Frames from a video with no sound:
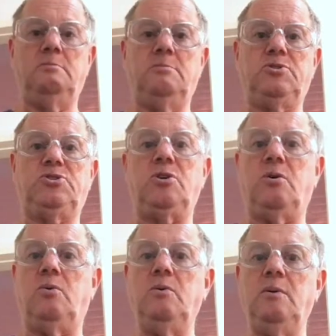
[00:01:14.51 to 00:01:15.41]

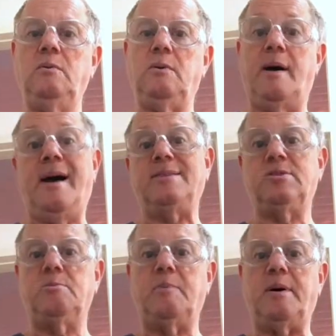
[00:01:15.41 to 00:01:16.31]
So I
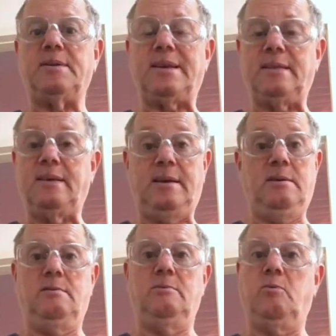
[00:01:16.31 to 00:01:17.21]
asked him about
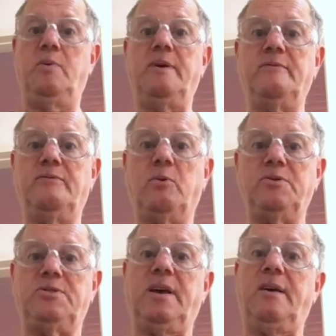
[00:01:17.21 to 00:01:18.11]
the
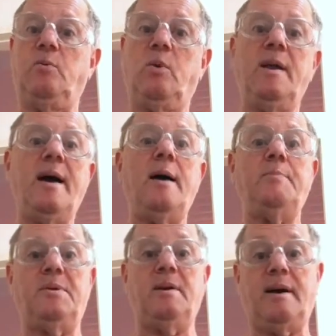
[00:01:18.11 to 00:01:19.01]
reinforcing, and what
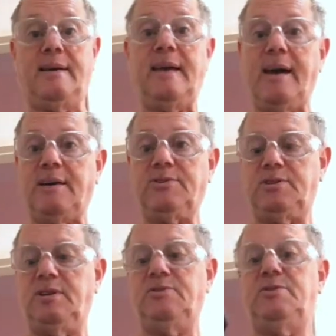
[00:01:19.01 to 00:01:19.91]
happened, I guess,
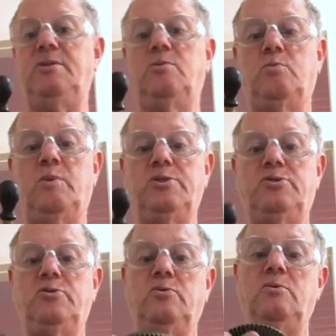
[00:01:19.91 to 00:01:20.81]
is the
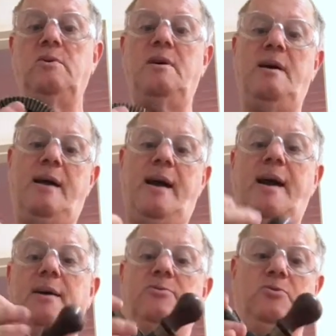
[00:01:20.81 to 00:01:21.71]
original
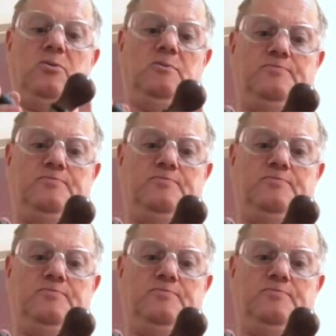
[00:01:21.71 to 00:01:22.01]
handle.